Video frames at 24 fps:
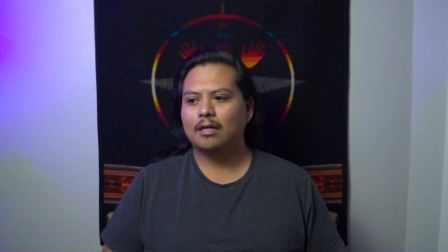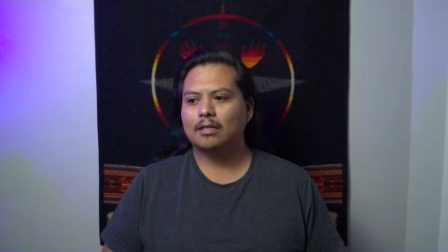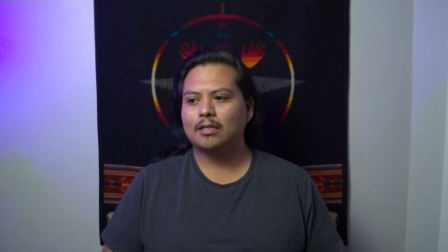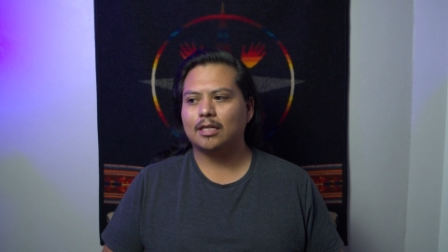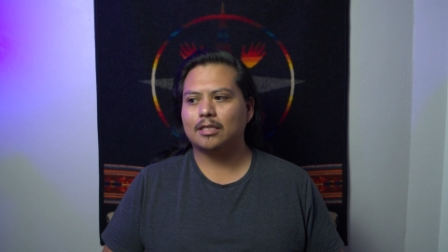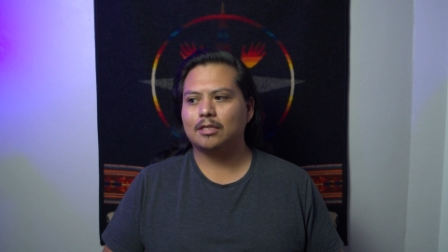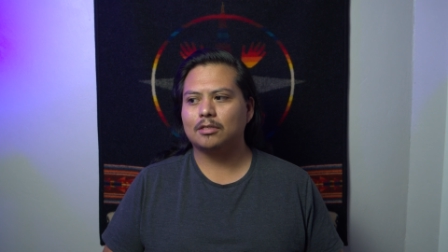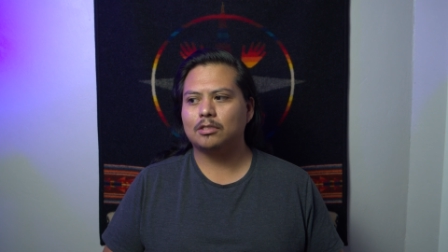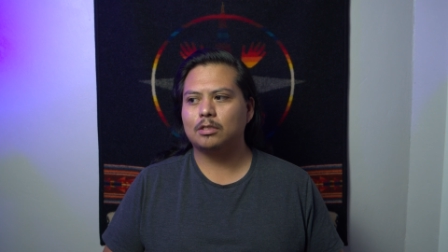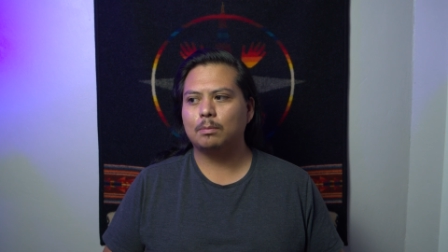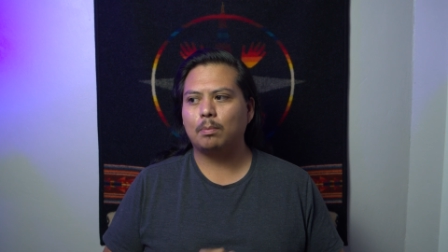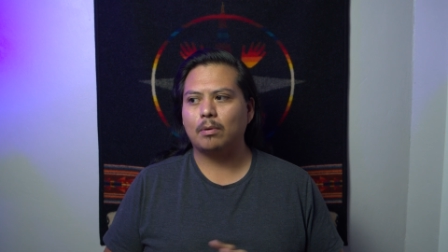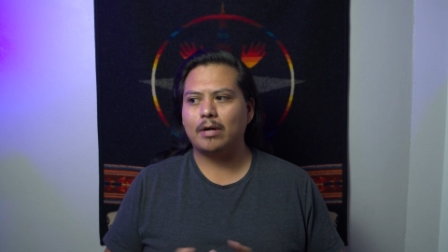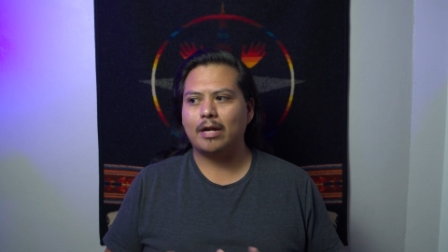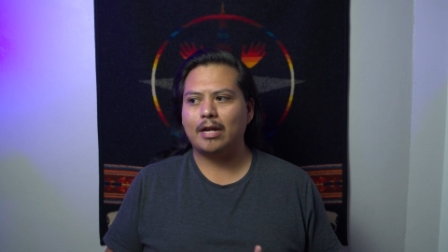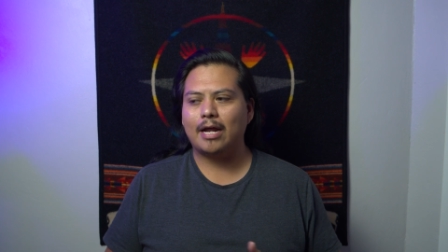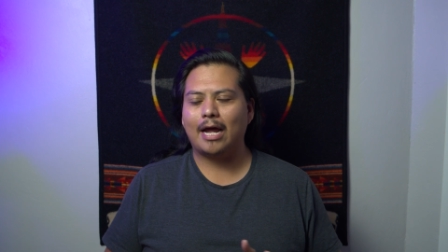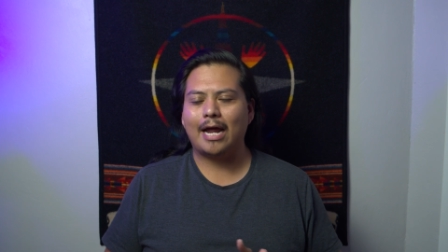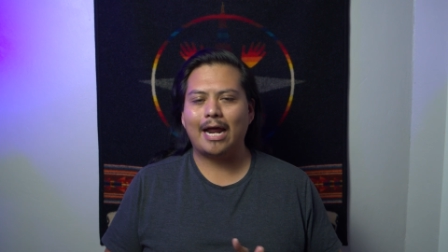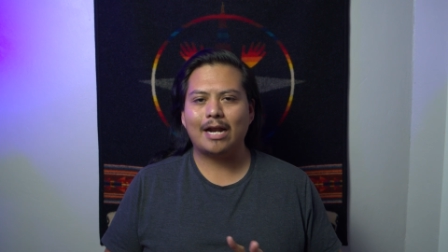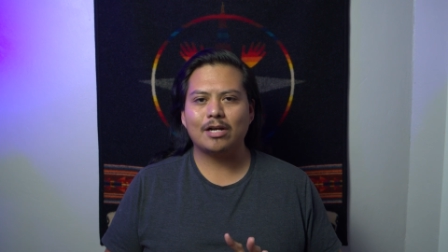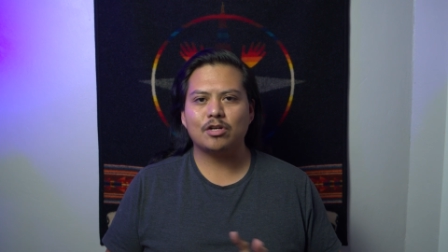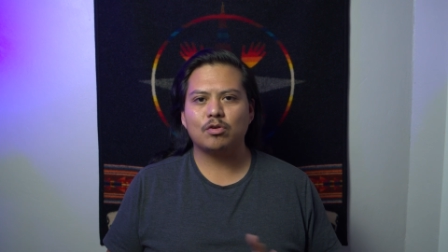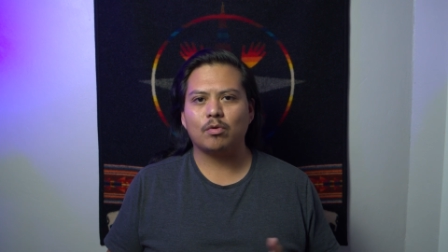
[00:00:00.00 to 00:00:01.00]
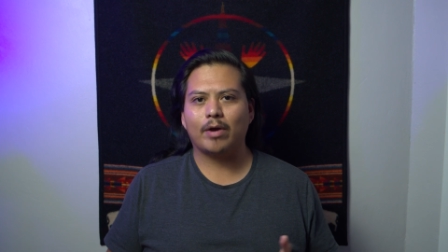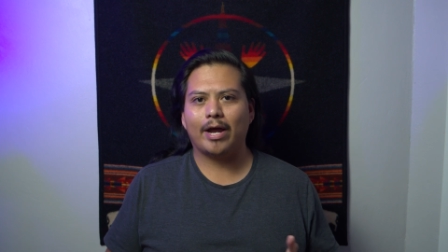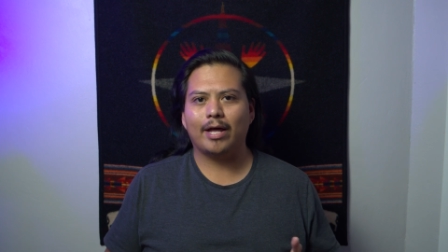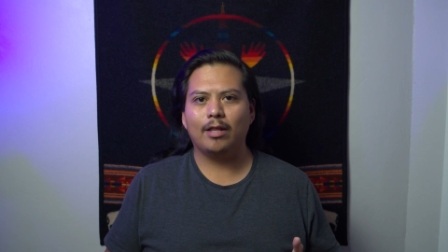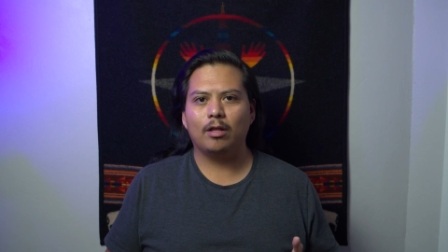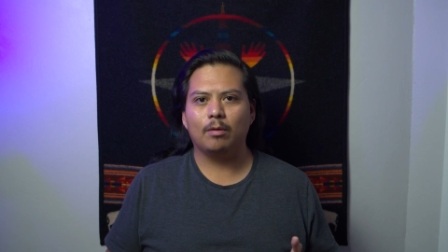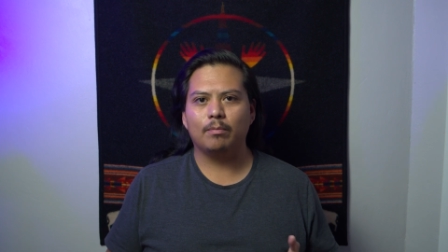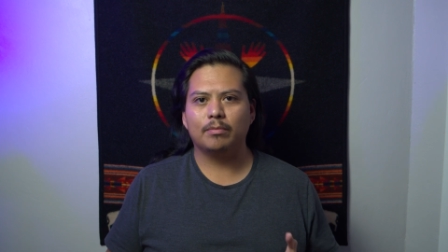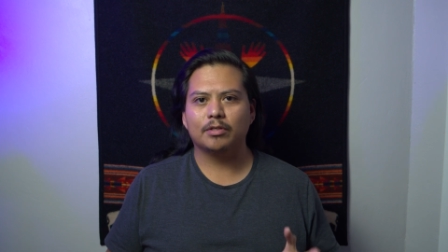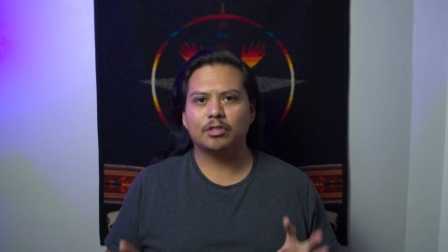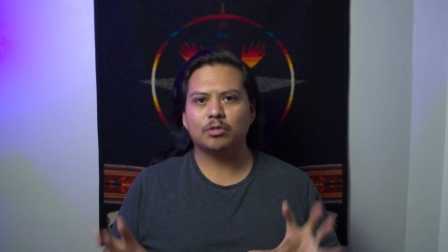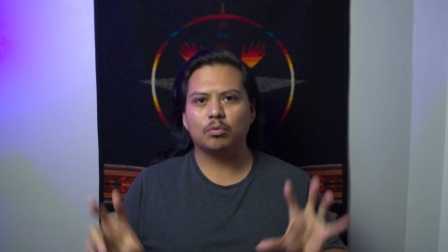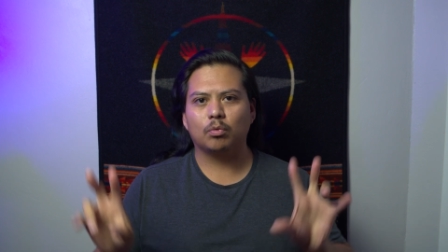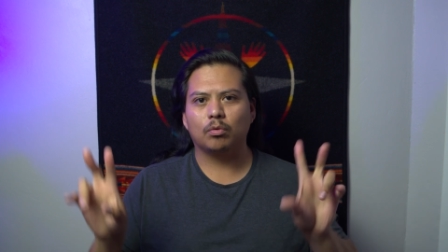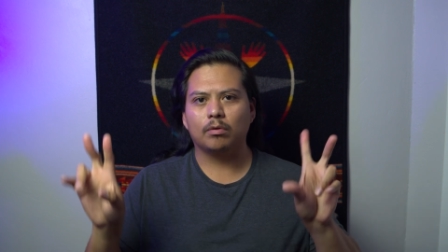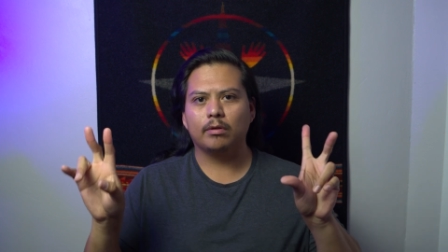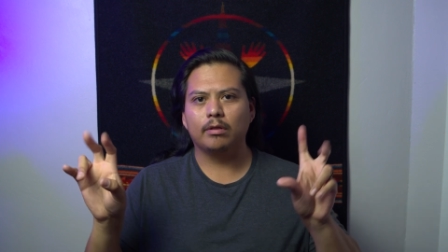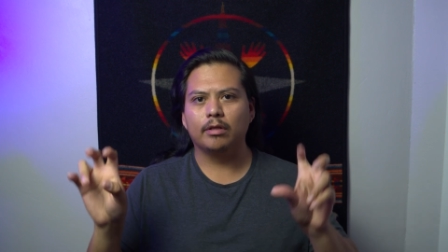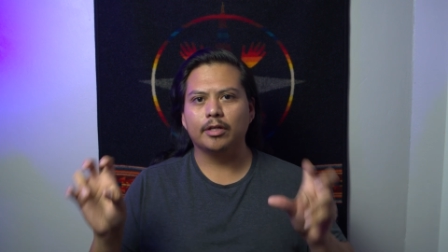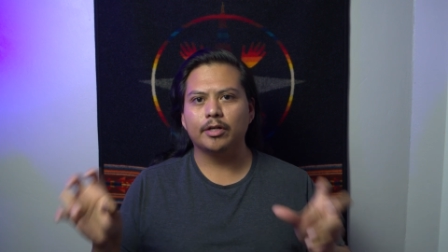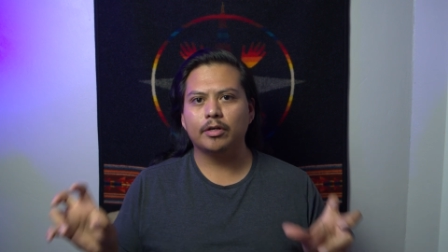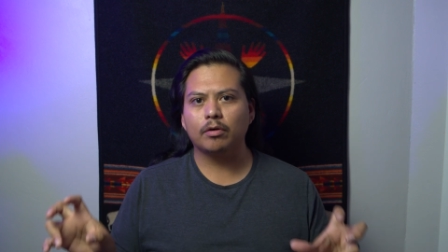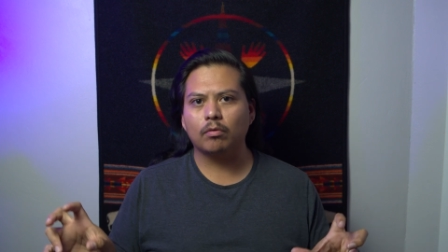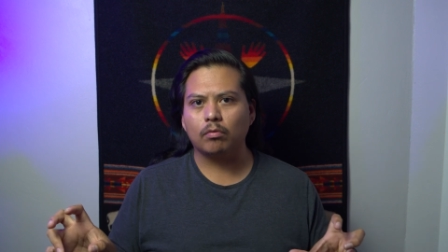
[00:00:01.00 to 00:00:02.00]
the supernatural elements were
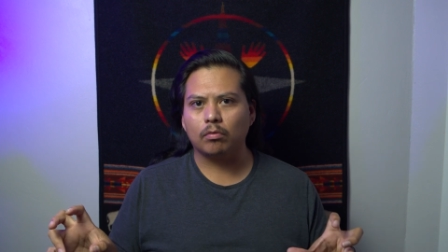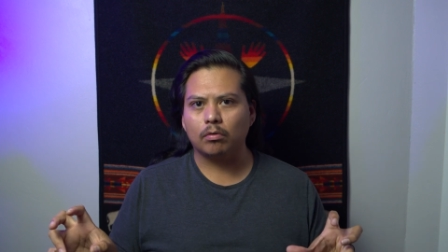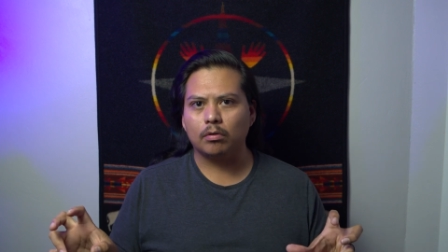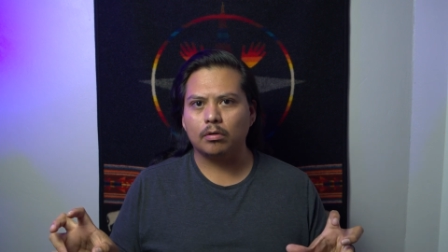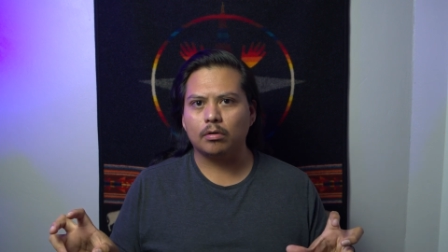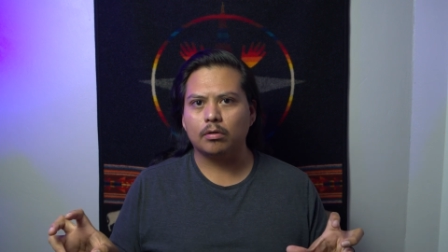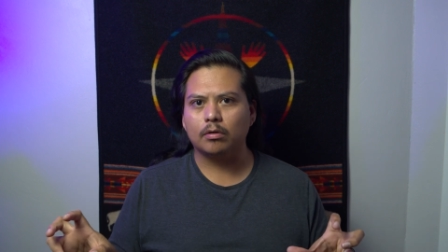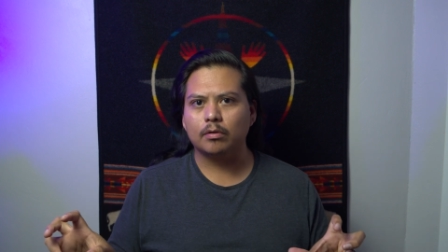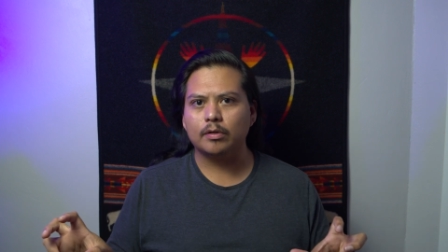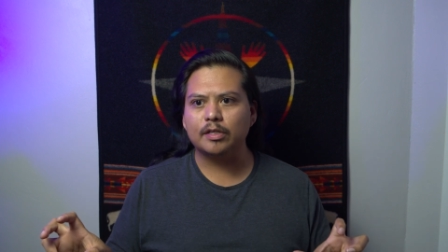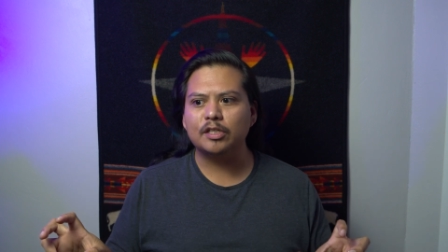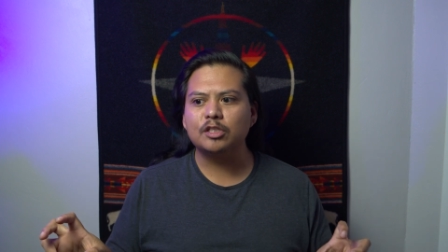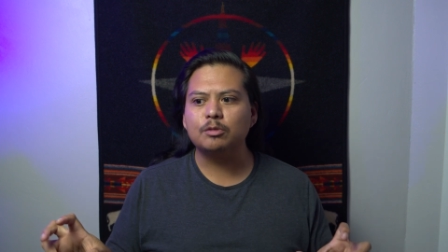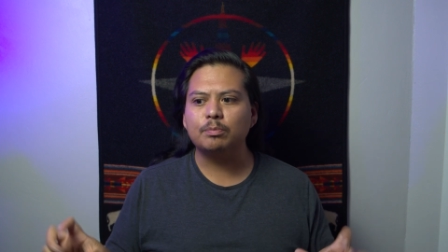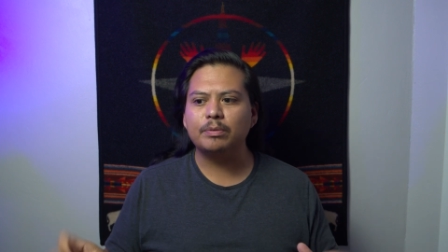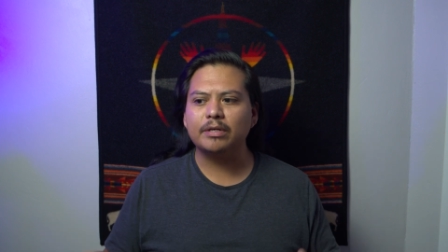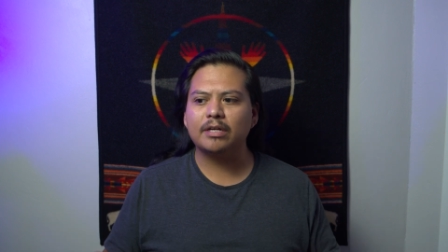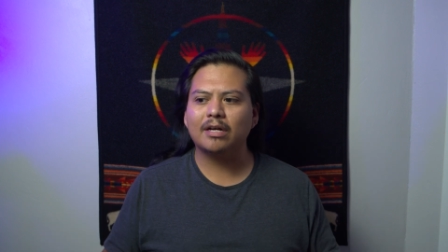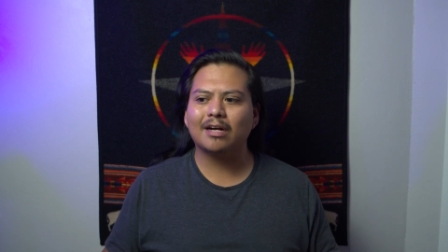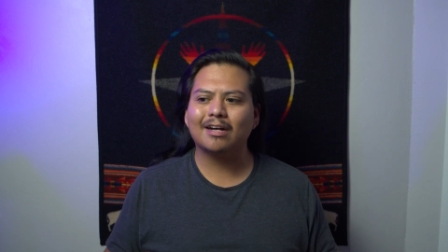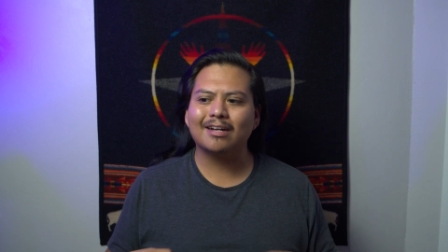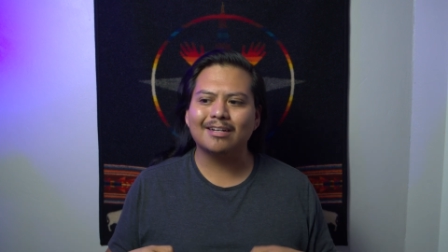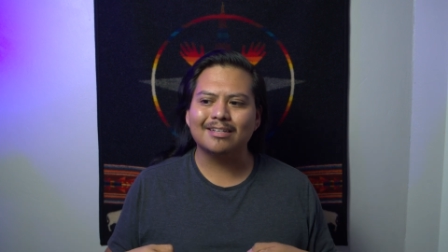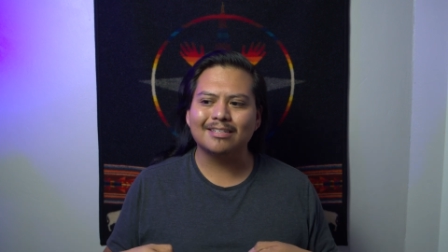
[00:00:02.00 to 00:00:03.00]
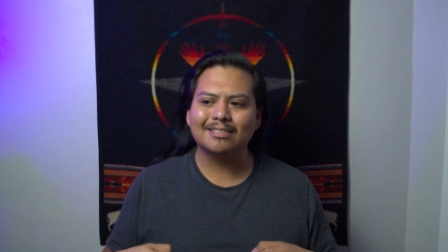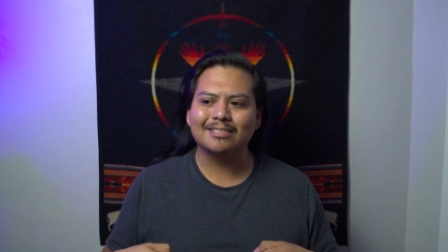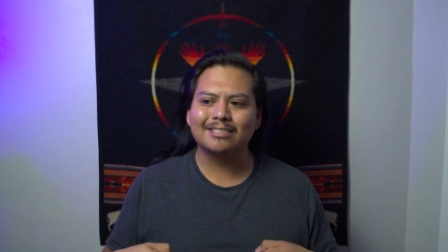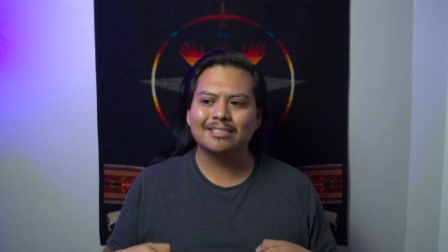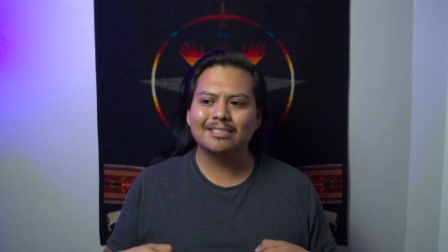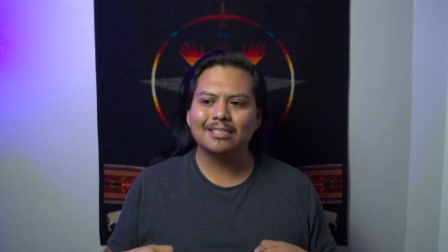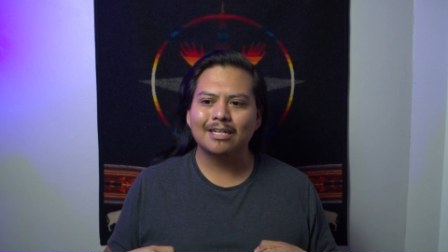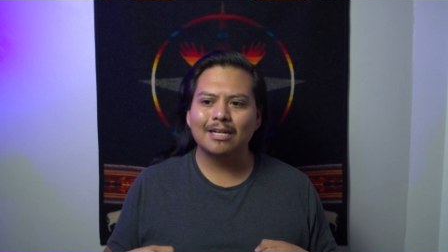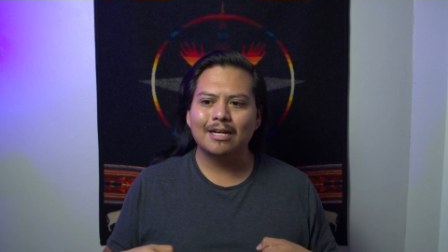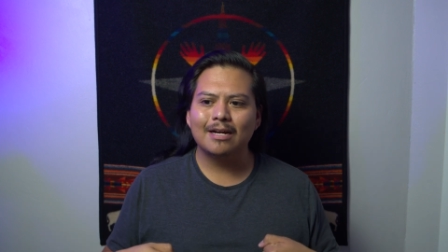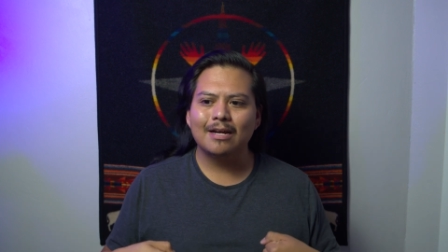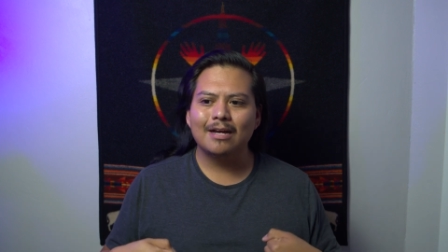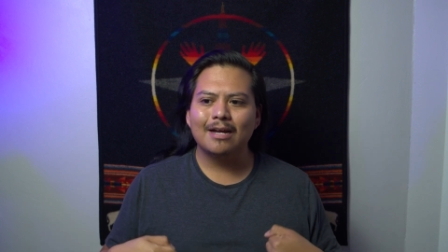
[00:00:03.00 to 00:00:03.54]
literal is because,